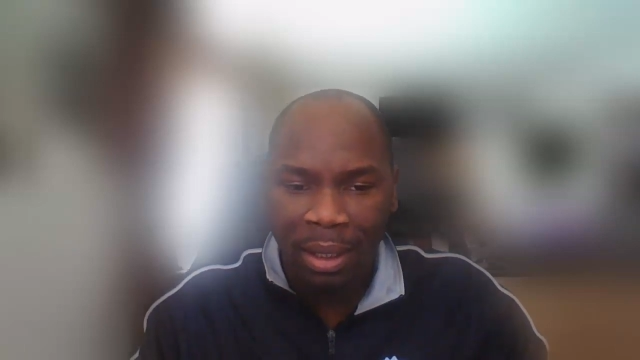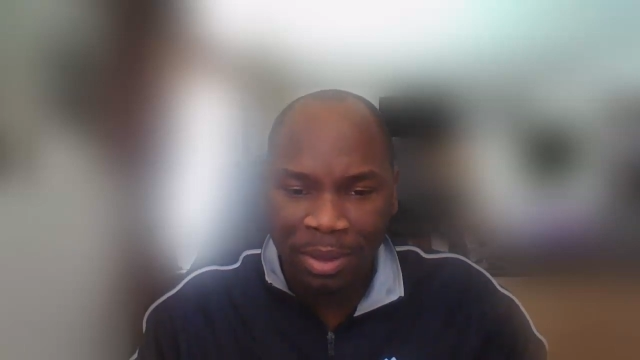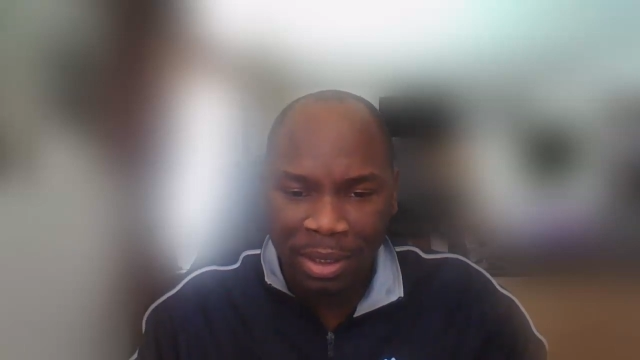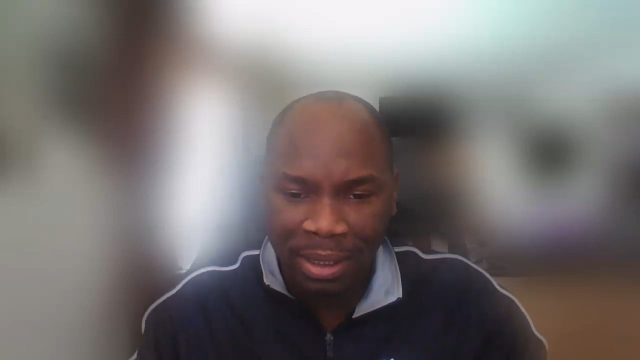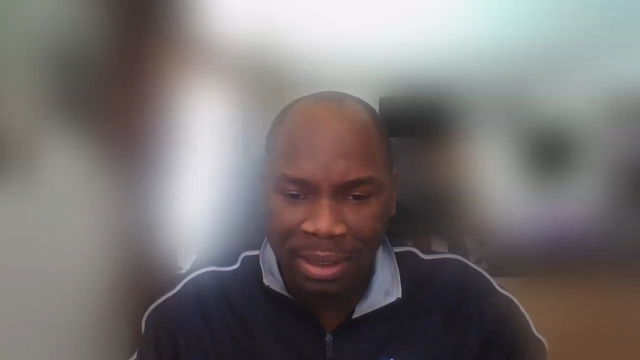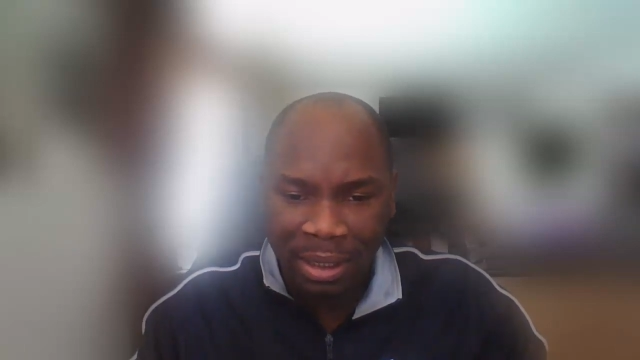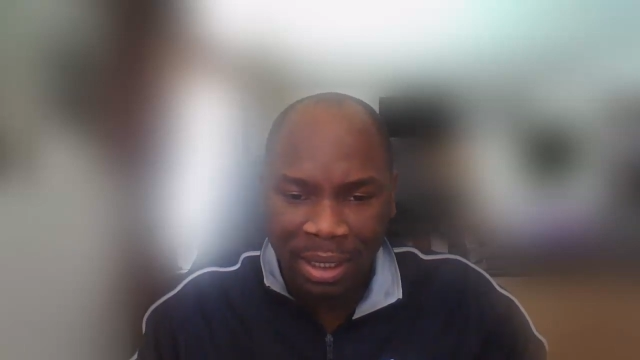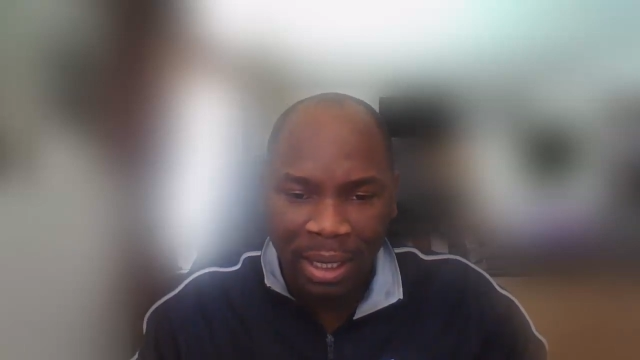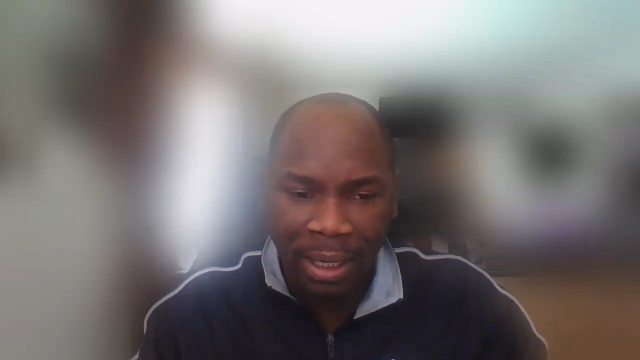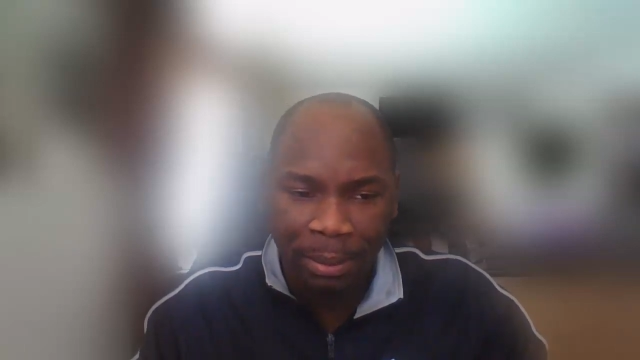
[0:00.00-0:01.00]
static
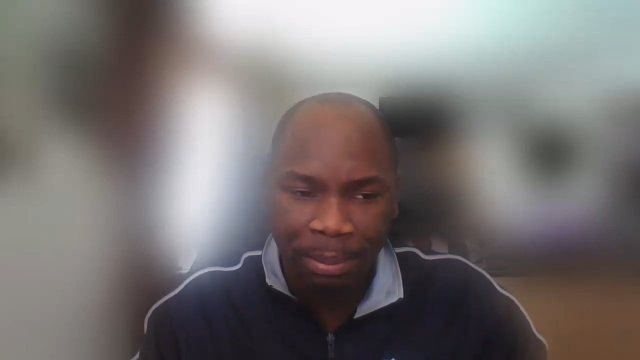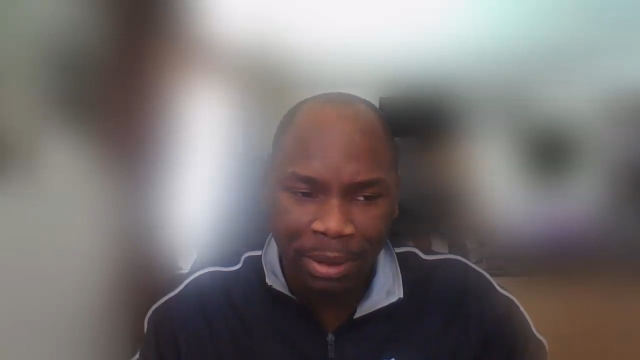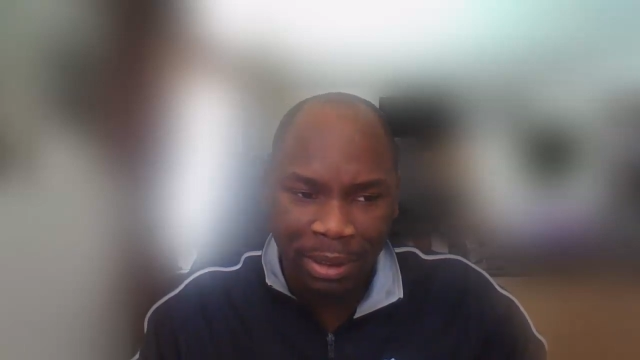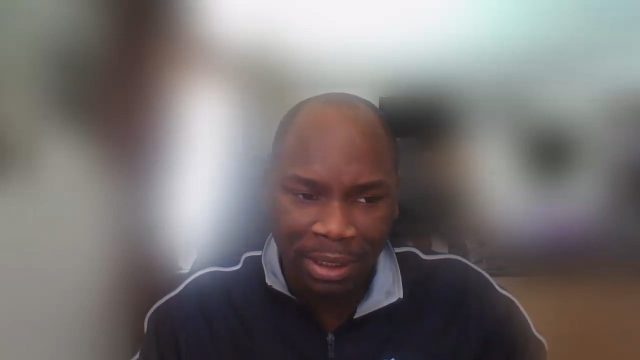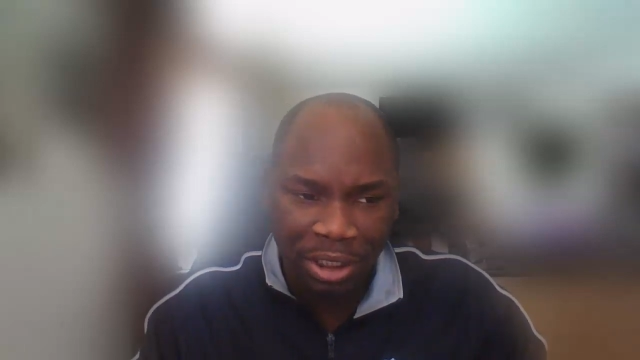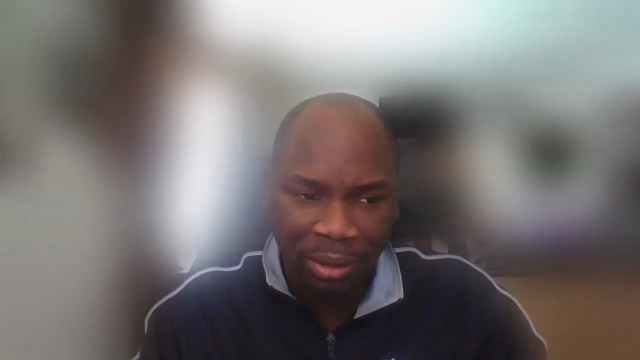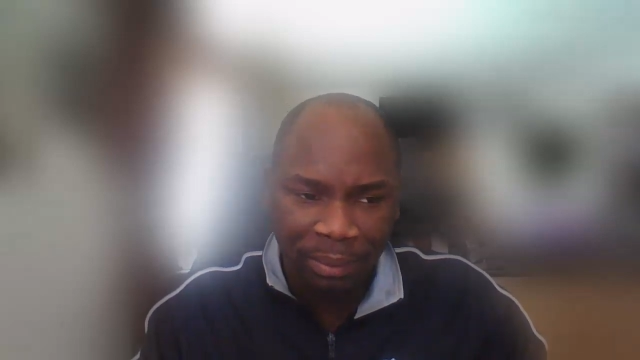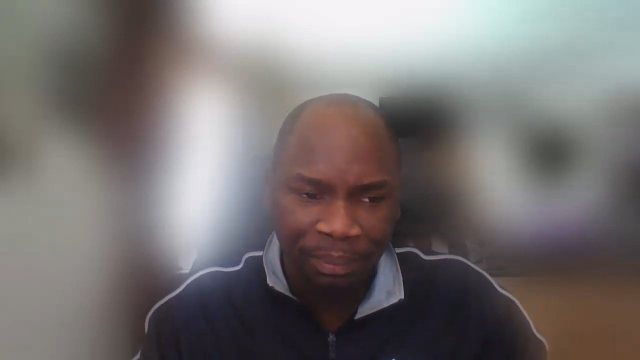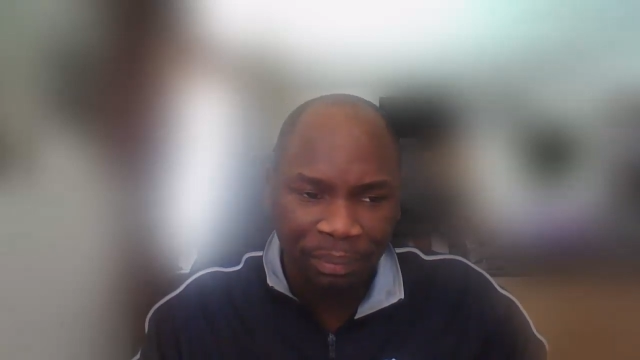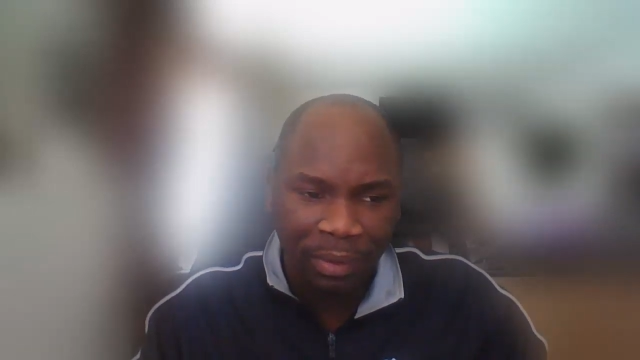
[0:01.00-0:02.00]

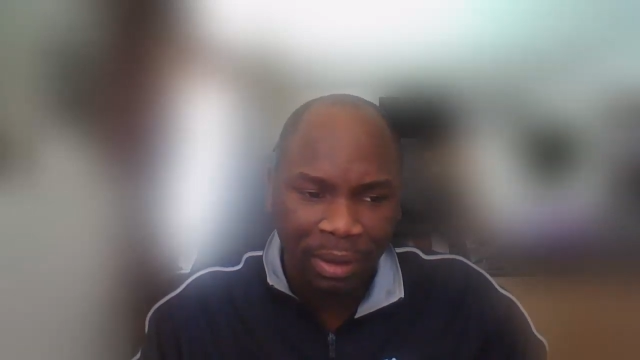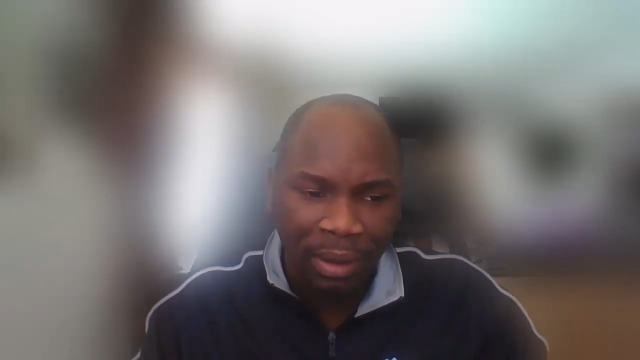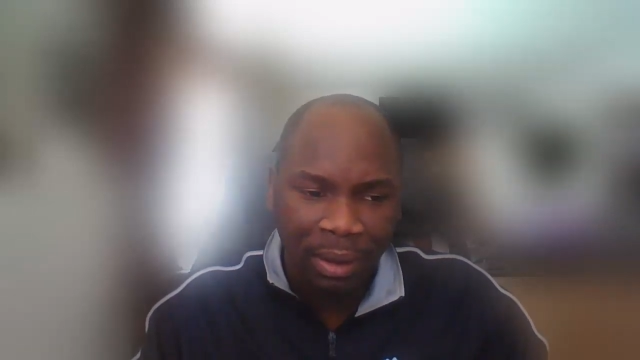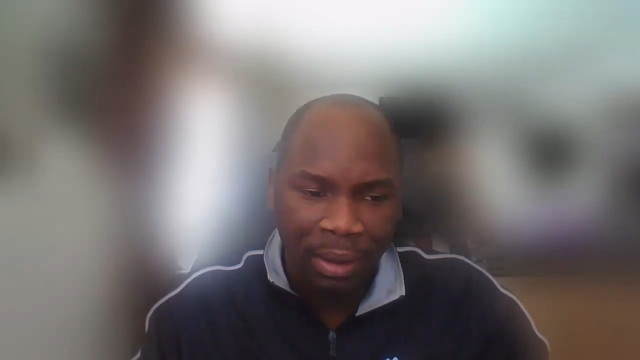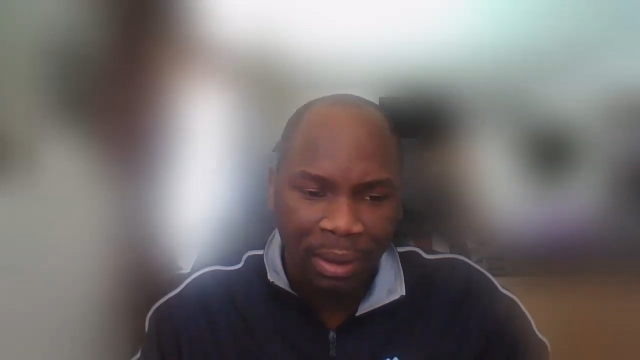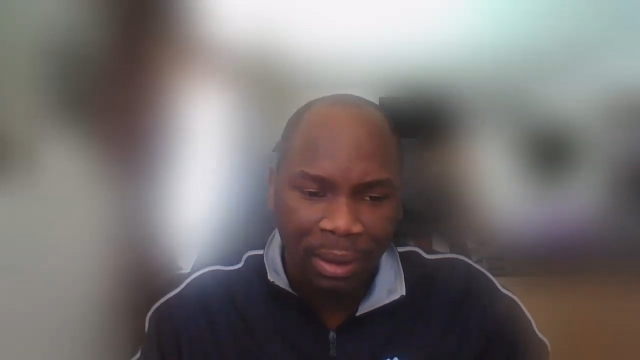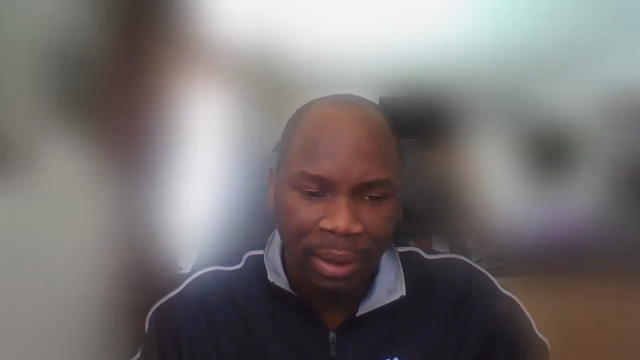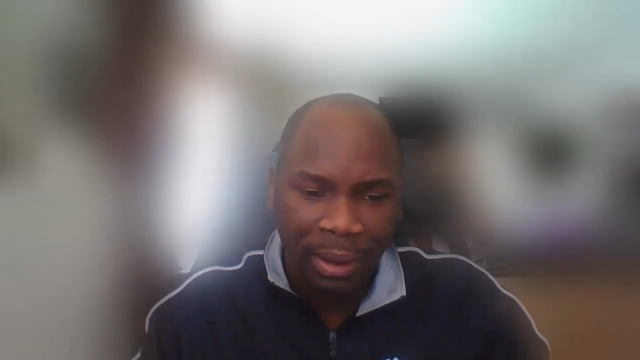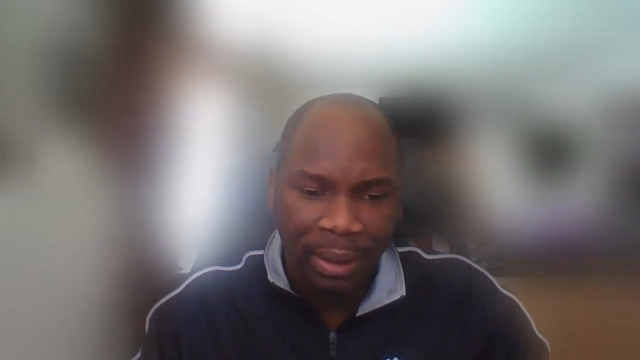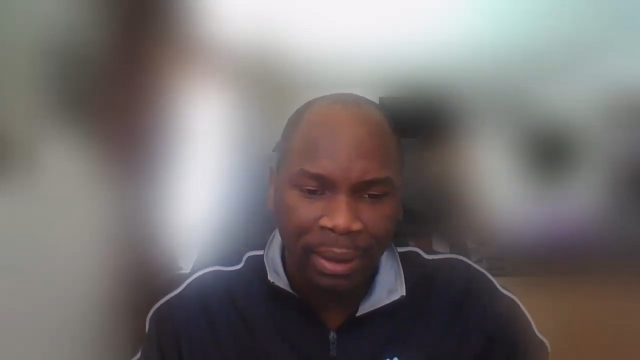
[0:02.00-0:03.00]
hypertension.
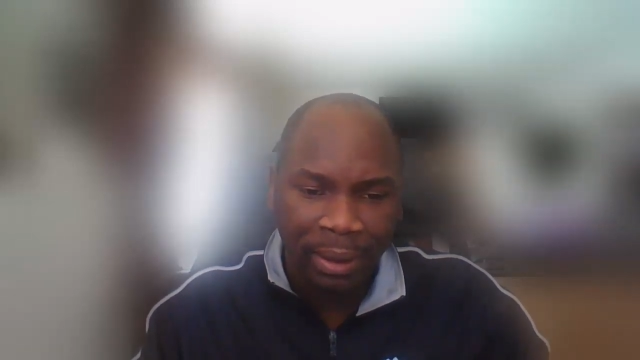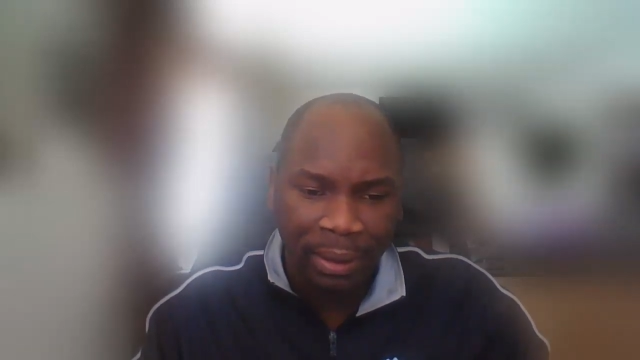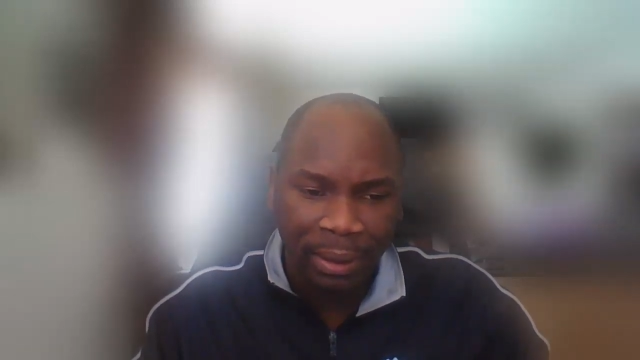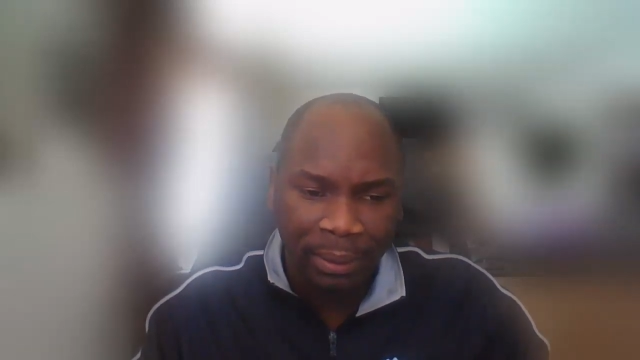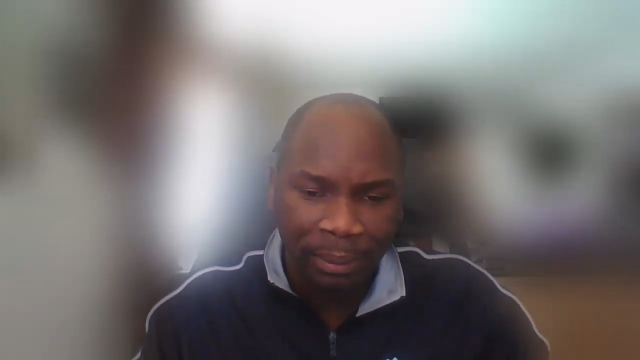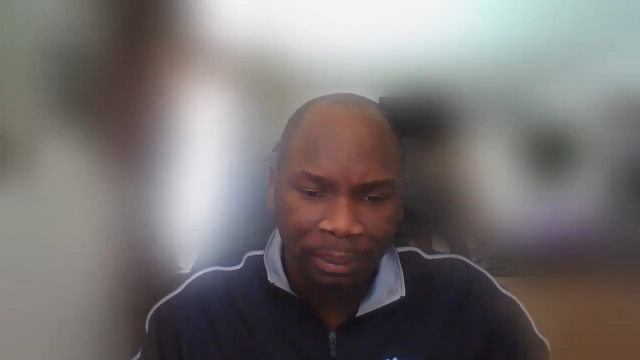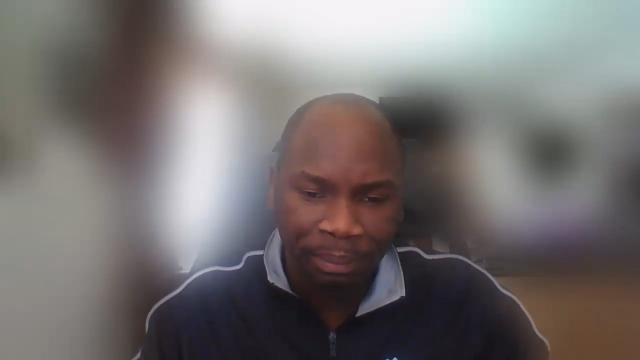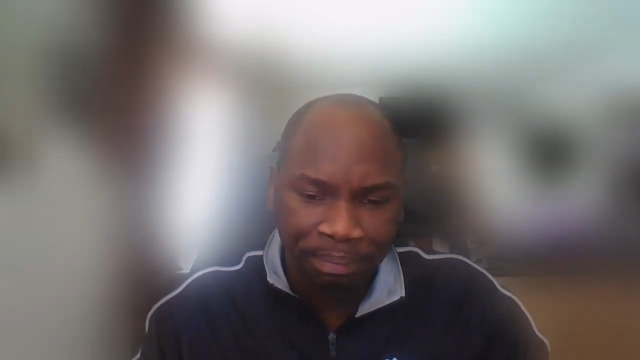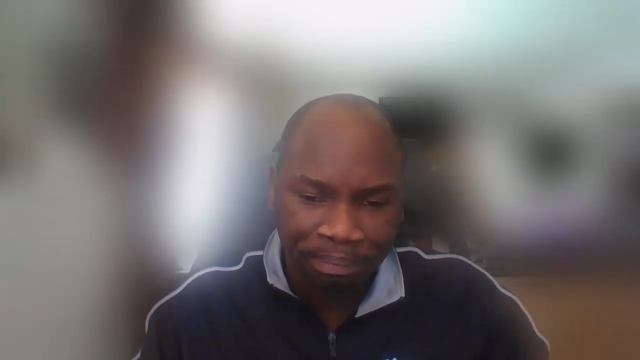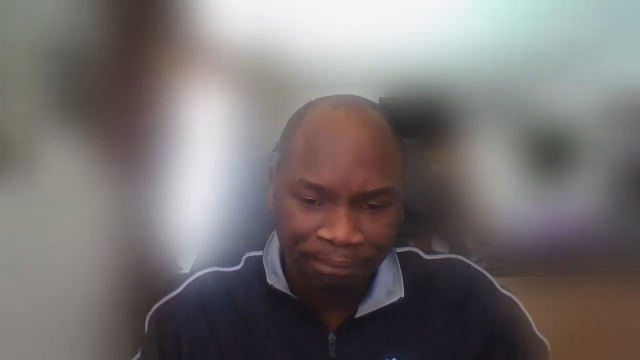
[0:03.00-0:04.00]
And
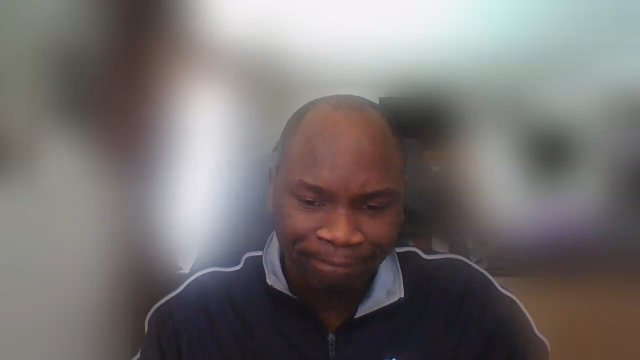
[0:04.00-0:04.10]
for